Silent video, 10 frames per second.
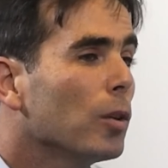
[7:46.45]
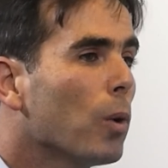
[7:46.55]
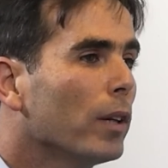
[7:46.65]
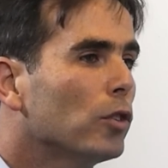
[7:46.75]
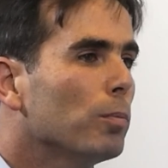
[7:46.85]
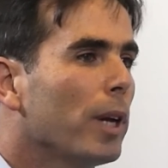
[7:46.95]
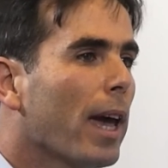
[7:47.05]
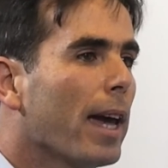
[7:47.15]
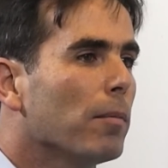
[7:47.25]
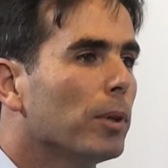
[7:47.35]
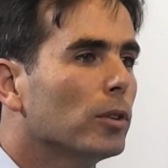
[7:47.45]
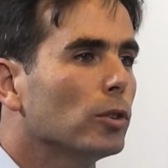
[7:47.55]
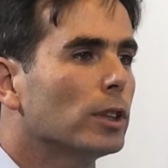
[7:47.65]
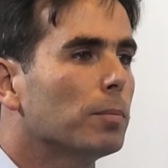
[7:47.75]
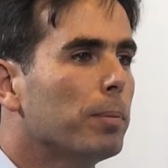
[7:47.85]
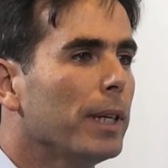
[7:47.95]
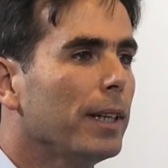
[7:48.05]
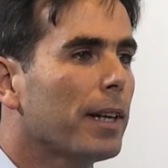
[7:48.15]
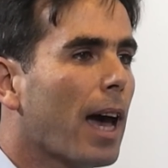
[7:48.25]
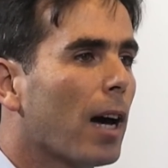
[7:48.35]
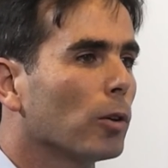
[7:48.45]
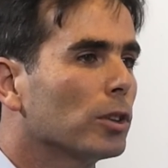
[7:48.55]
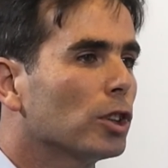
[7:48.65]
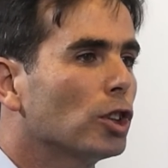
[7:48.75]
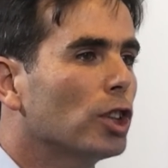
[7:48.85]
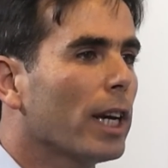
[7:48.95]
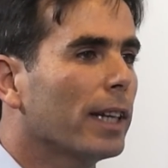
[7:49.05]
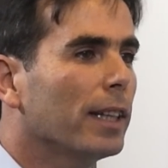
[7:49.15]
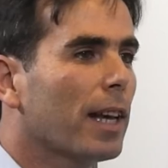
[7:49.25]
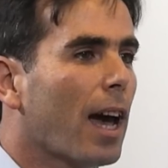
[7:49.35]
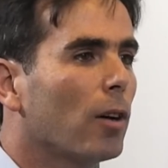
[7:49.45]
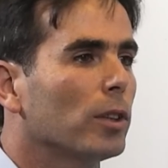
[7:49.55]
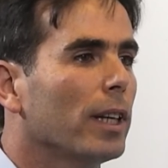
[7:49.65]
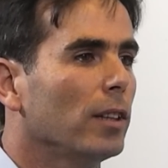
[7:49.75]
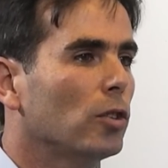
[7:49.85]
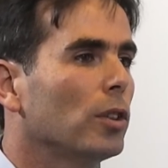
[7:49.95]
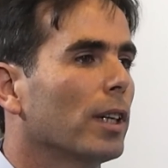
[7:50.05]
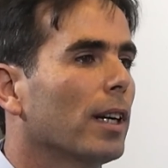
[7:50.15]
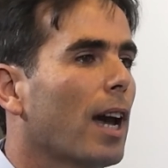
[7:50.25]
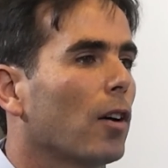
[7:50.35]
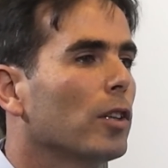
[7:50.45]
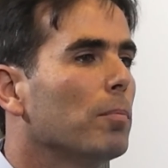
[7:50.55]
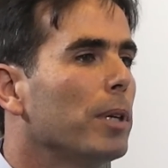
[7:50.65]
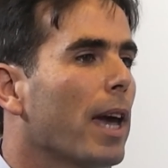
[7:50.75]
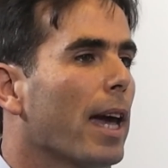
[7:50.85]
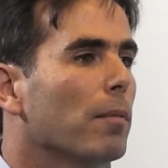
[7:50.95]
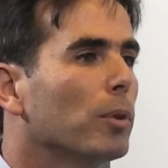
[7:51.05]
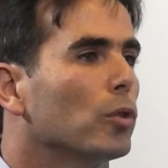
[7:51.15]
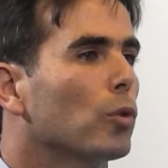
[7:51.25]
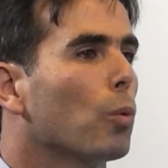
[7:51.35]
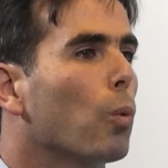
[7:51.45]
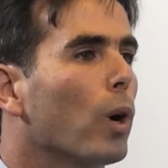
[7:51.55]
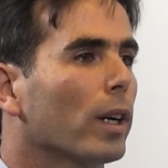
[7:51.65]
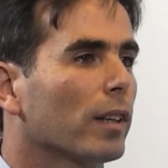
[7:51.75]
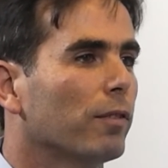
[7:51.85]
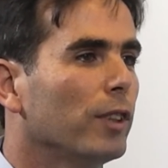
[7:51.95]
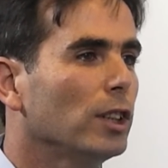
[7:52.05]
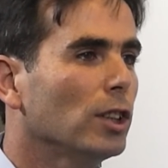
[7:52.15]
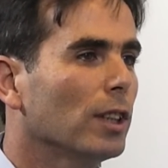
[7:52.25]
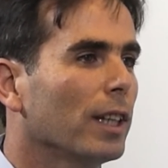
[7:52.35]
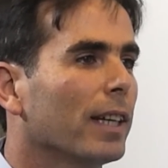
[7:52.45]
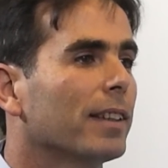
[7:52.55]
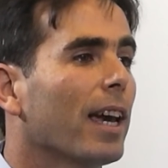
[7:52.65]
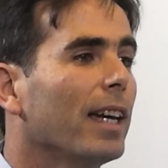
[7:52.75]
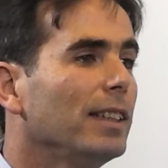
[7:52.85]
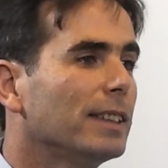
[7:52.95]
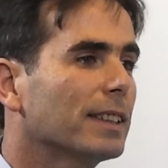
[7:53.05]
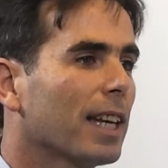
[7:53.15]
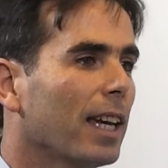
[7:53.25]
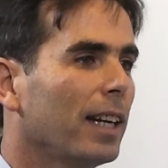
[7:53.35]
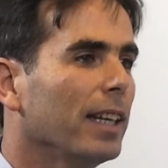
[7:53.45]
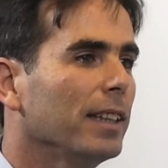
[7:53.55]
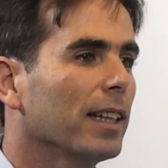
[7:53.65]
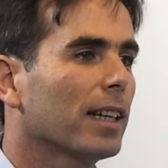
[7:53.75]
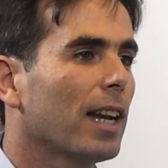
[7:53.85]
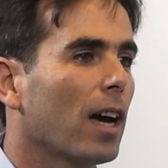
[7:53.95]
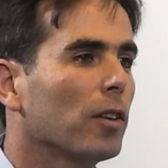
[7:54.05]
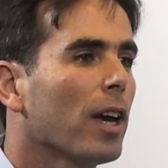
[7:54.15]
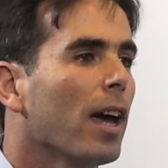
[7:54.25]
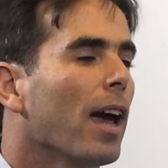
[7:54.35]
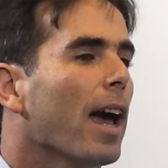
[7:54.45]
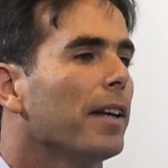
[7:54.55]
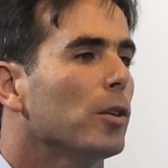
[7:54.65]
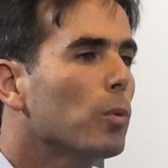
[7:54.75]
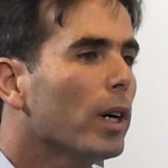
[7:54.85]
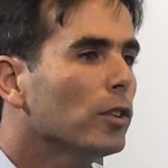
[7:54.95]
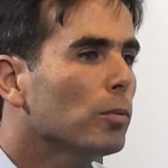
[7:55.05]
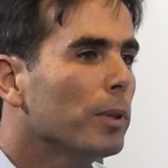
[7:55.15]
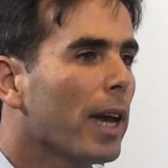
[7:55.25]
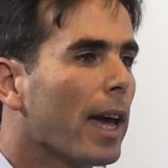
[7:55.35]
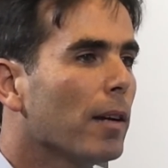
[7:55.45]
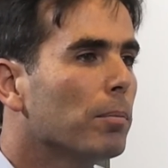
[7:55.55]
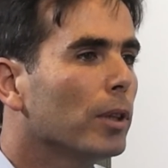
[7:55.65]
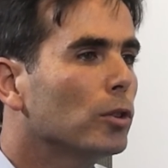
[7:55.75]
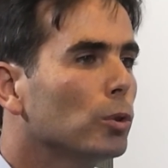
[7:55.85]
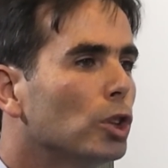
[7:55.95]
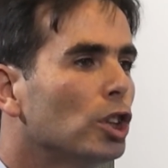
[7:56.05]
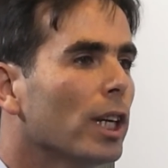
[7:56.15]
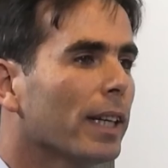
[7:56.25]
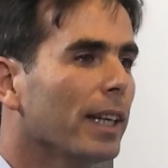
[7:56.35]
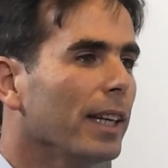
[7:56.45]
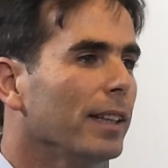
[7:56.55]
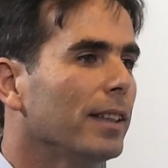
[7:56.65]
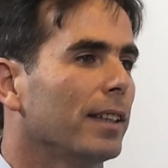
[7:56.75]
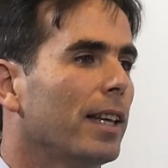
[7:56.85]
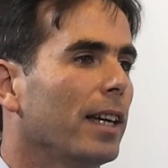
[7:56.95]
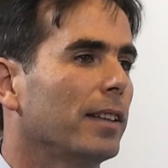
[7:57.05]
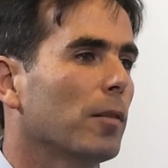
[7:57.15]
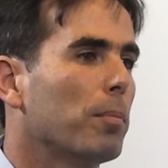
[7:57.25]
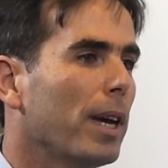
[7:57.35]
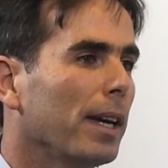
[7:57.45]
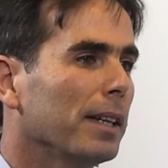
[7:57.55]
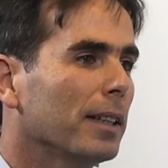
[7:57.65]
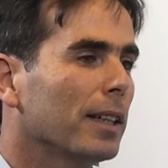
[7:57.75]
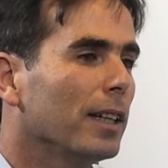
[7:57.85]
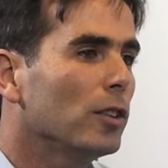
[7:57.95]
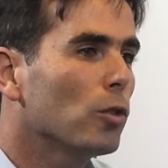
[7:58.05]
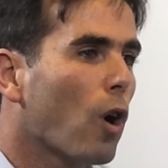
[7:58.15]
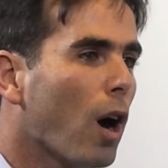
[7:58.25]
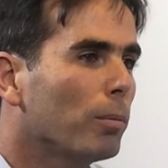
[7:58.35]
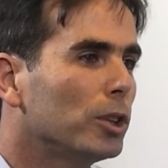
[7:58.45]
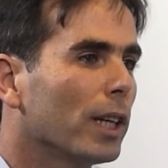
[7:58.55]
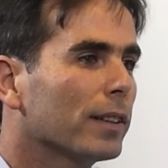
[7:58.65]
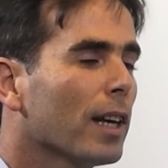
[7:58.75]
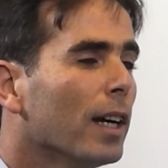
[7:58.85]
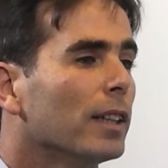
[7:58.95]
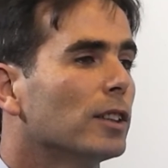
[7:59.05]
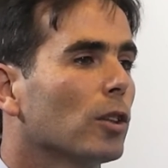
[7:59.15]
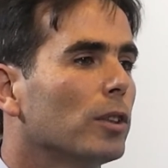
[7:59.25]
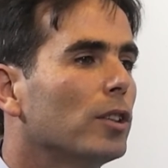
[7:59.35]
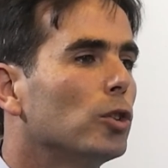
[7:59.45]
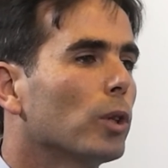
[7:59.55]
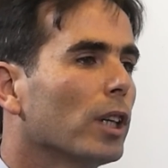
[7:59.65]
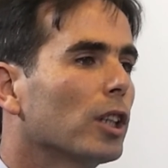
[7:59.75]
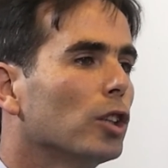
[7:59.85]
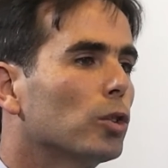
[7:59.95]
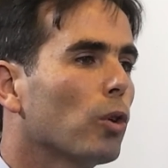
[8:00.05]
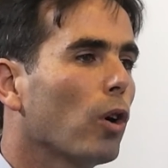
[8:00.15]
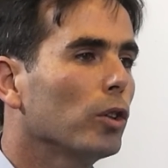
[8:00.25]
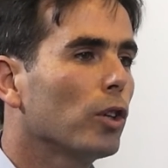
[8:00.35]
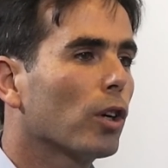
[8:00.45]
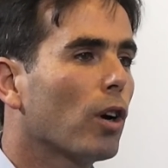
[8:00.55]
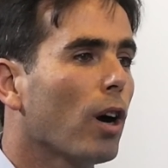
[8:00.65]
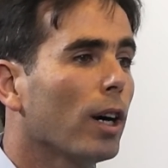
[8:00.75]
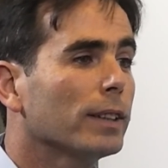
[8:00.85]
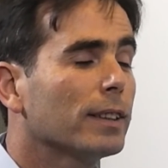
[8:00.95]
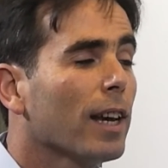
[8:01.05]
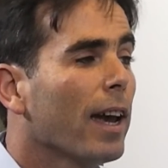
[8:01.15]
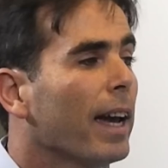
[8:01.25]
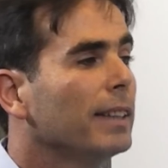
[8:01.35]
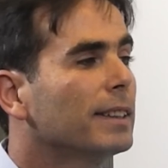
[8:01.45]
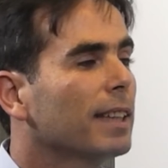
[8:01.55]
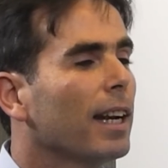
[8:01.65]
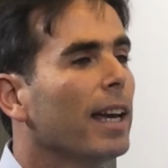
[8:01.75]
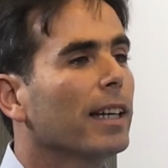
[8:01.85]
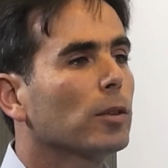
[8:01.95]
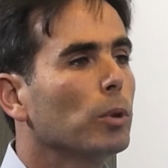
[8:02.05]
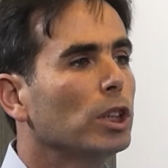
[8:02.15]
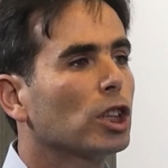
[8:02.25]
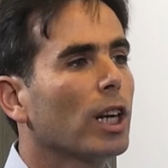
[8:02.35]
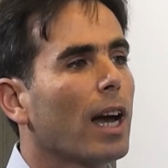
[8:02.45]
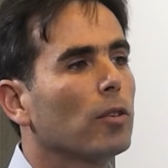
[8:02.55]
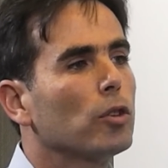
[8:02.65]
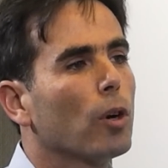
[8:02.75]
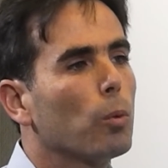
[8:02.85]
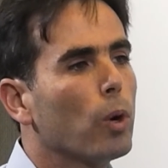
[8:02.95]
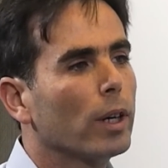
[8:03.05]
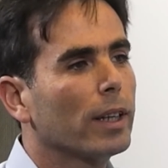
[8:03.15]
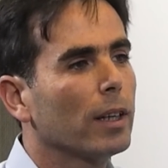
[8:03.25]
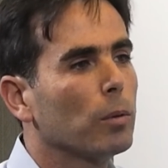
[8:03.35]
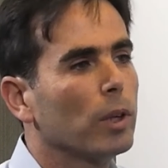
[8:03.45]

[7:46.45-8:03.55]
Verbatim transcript: you want to be able to spin it out, check it out into the cloud, and be able to work efficiently at any scale in the cloud. And you want to be able to check in the data back into object so that you can control your cost and select which cloud you're working